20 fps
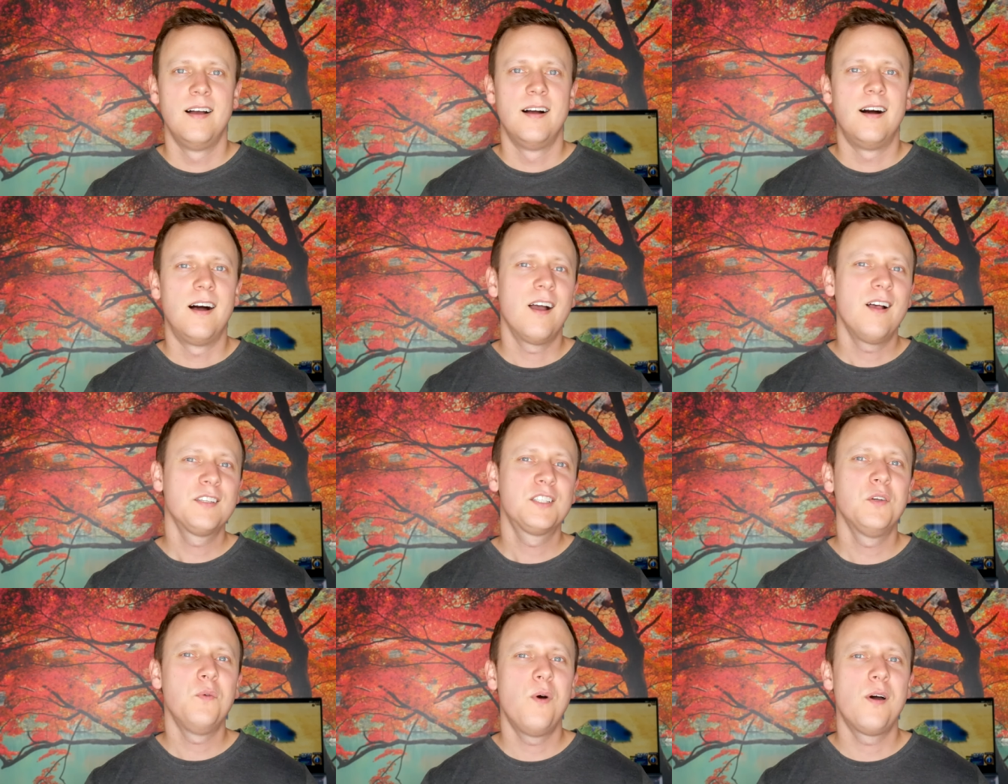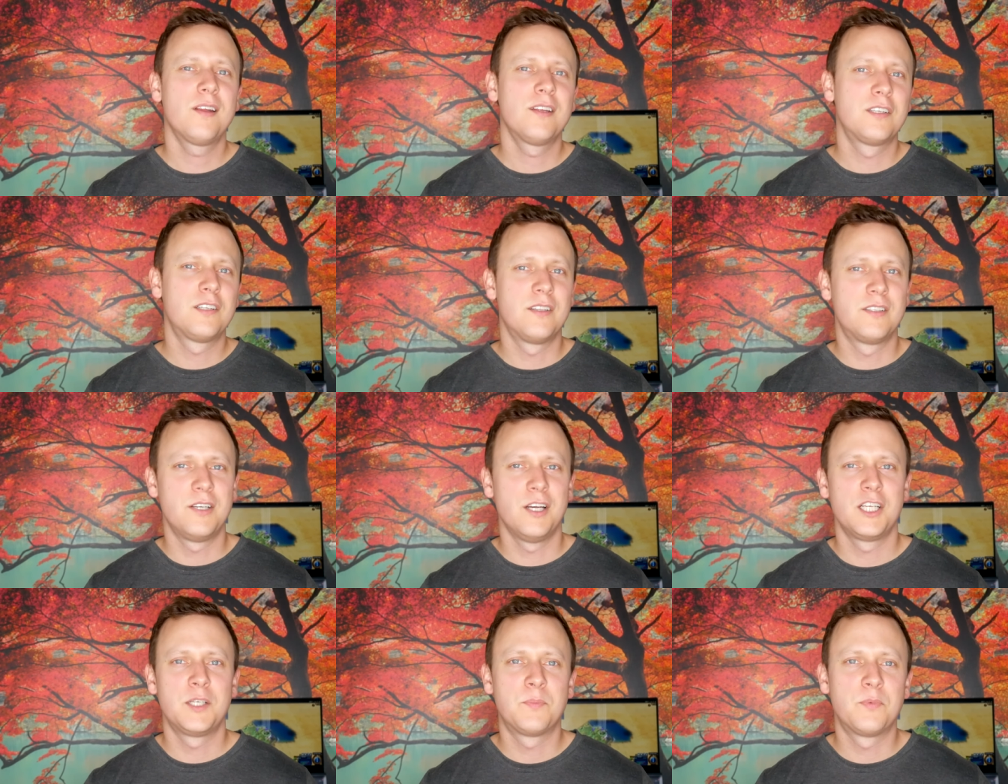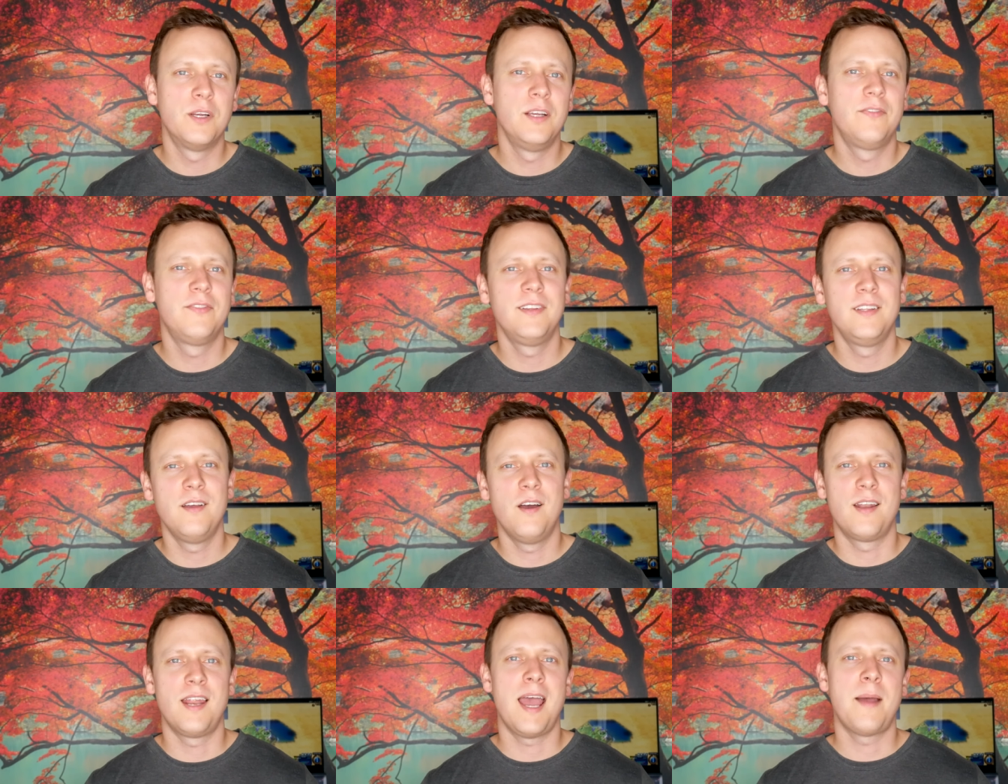I also wanted to touch
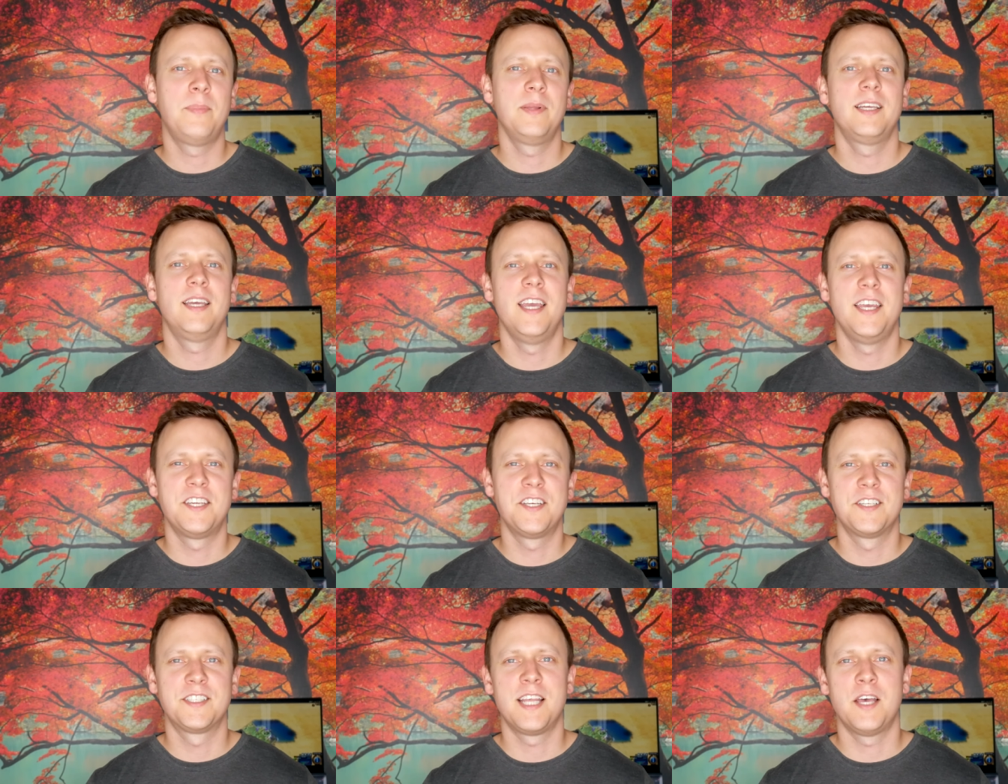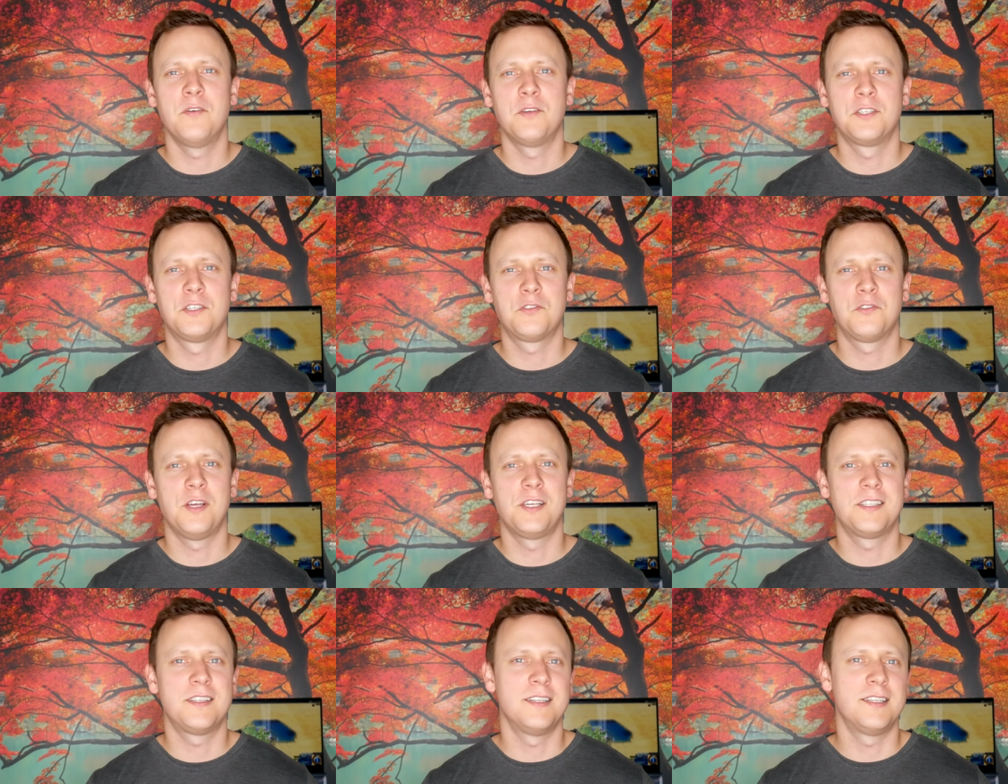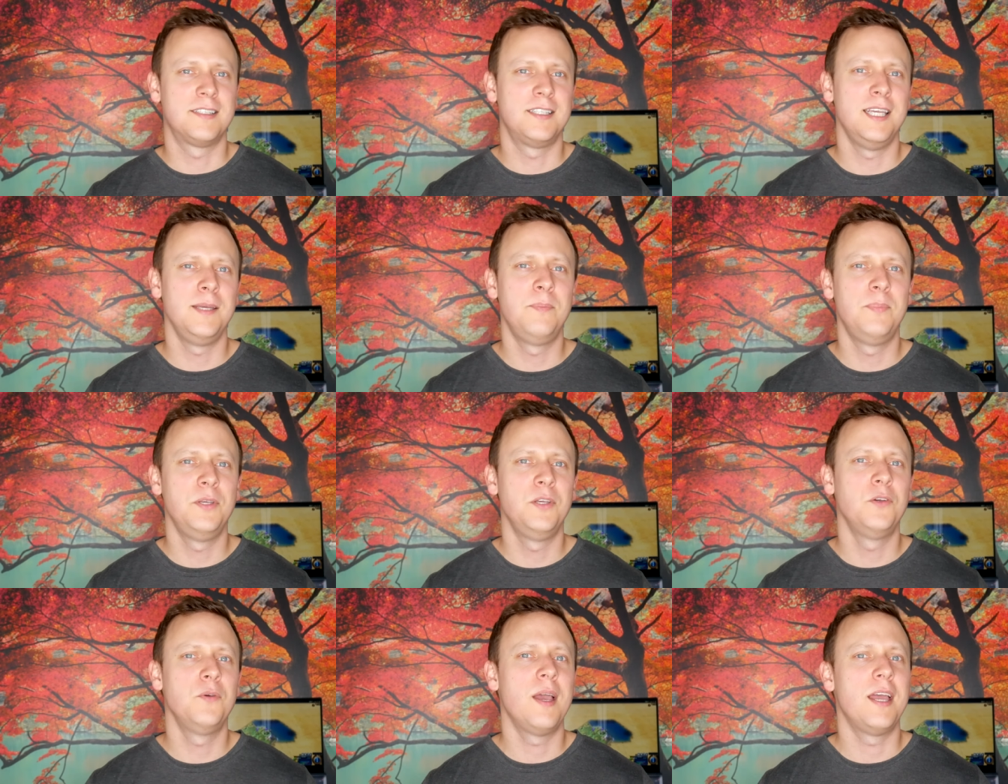briefly on applications that will stress the
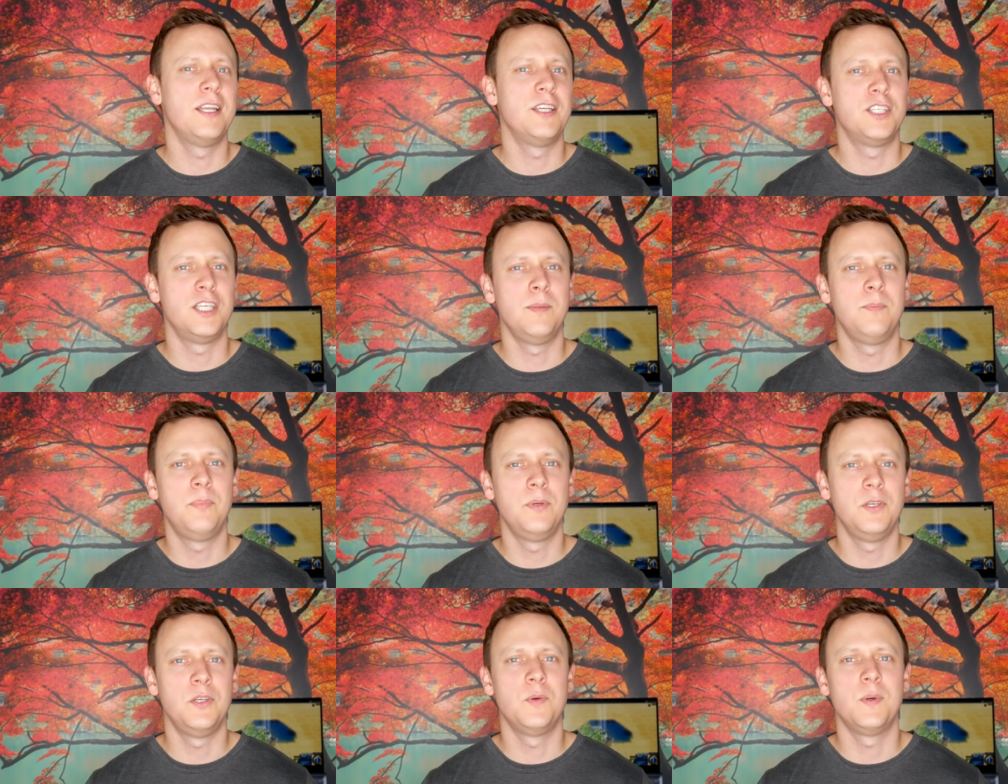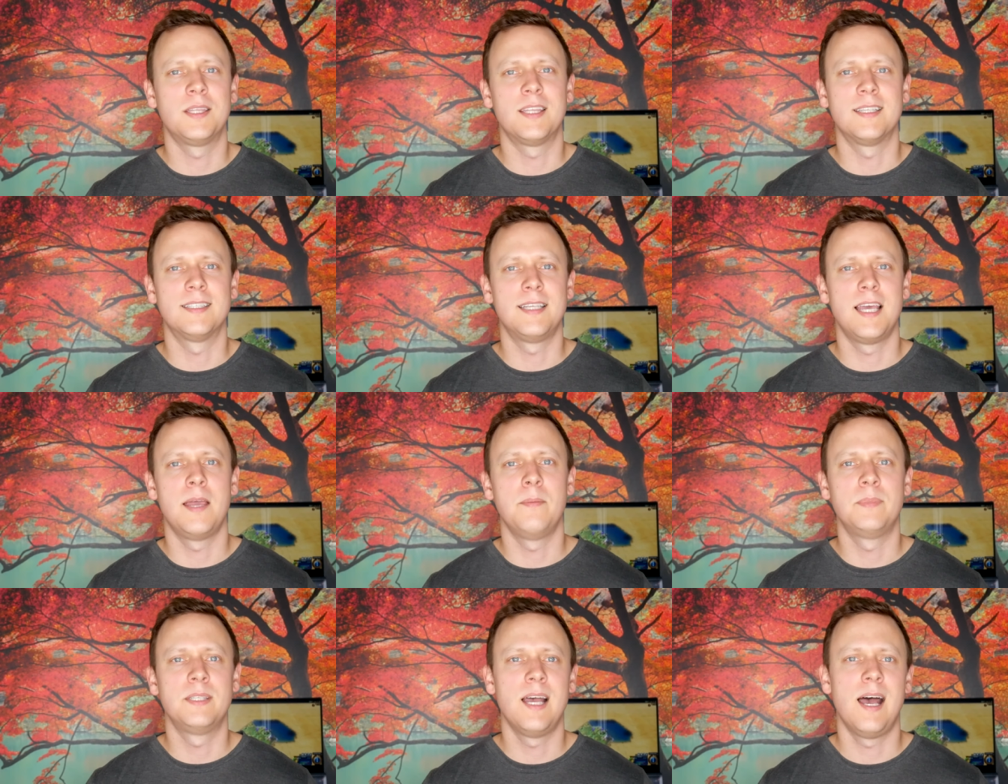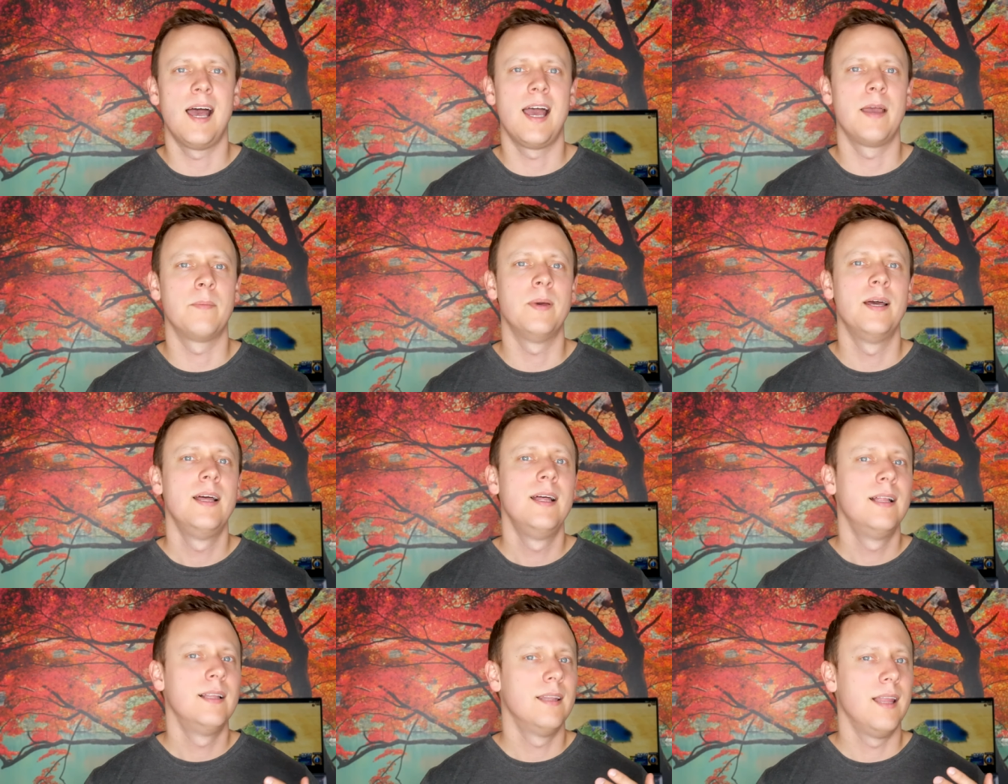CPU and GPU at the same time,
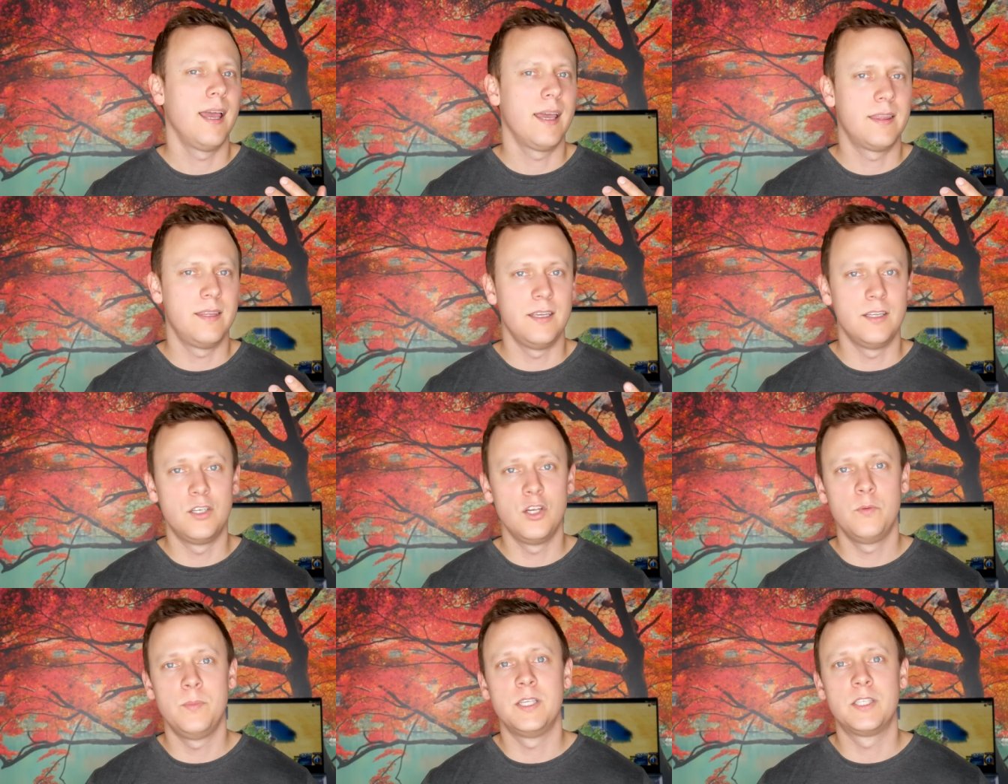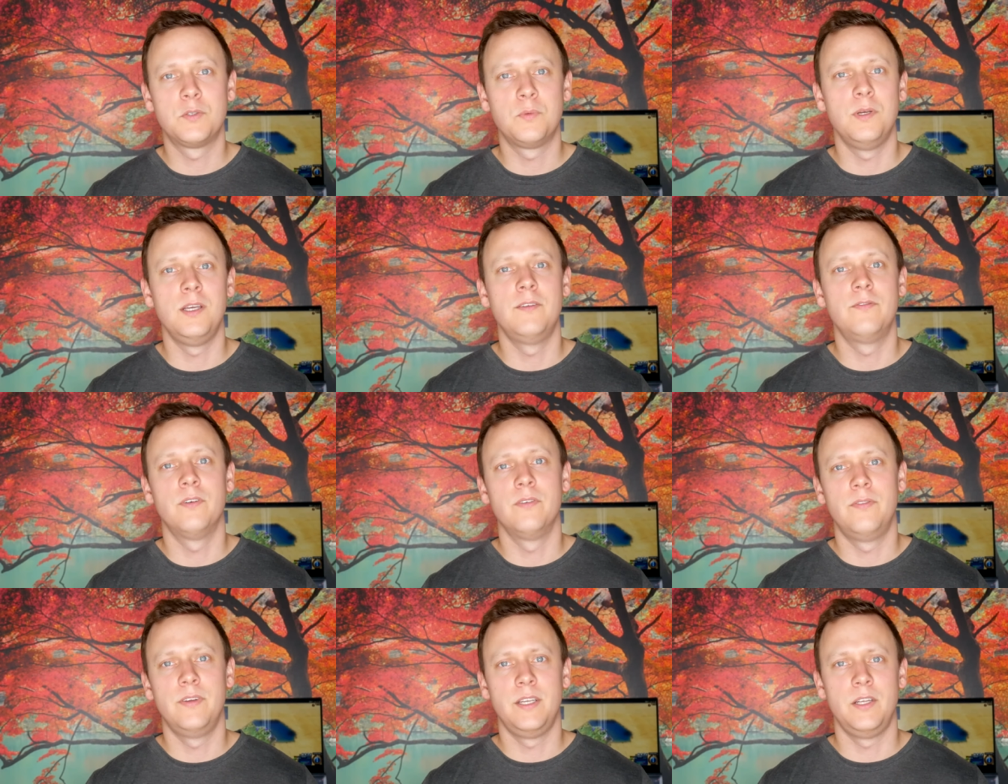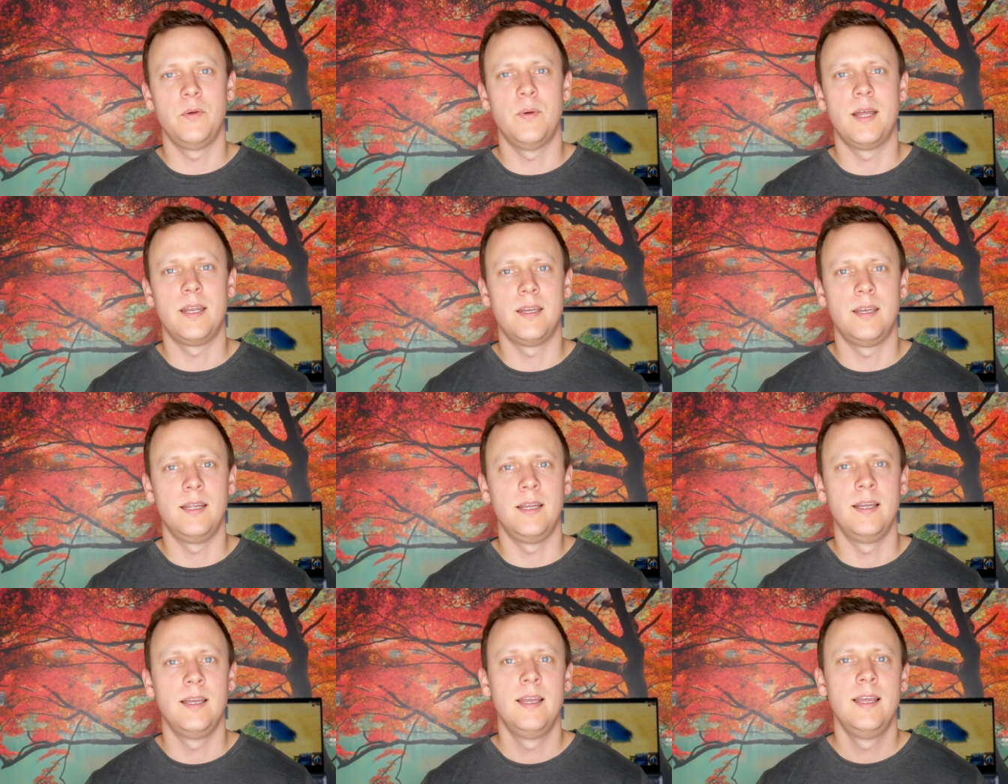like the Adobe Suite for video
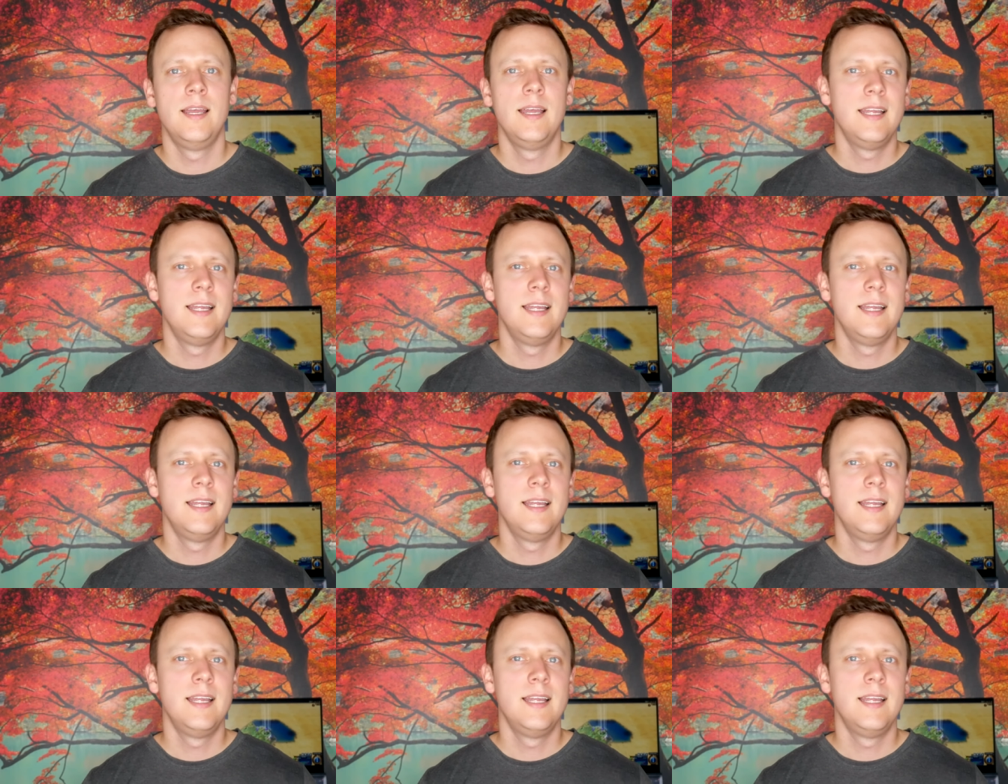editing.